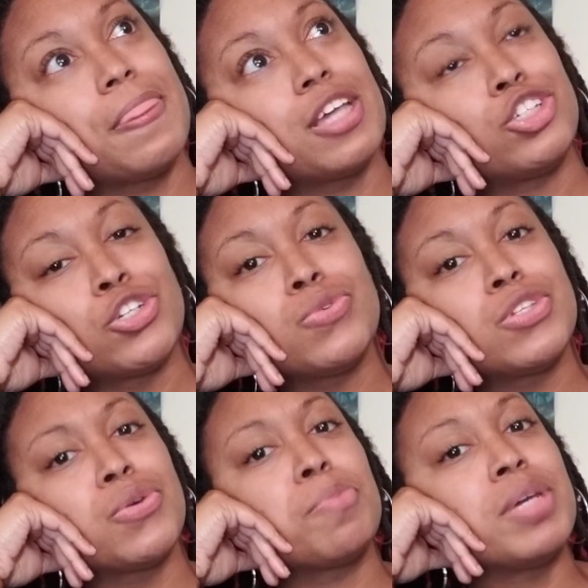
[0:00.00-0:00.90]
Choose
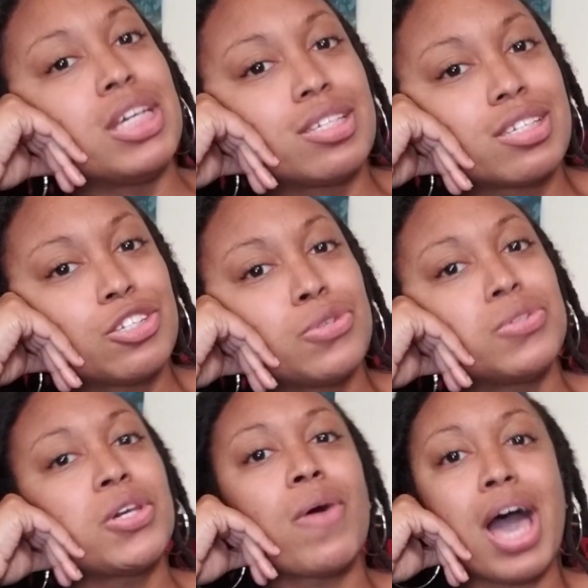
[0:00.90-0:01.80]
your peace. Choose
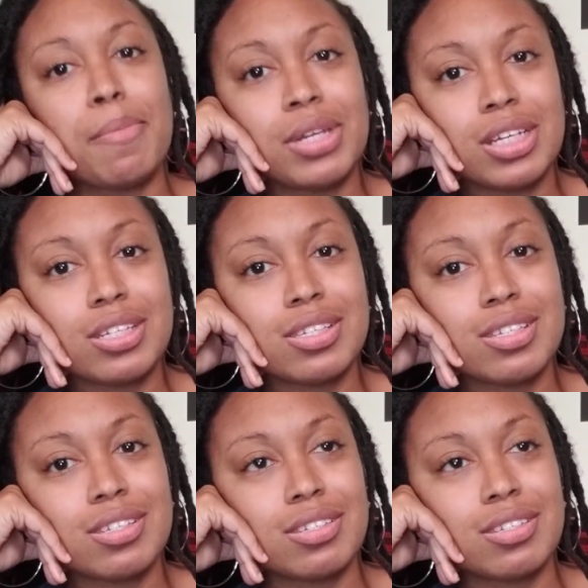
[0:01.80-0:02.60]
your happiness.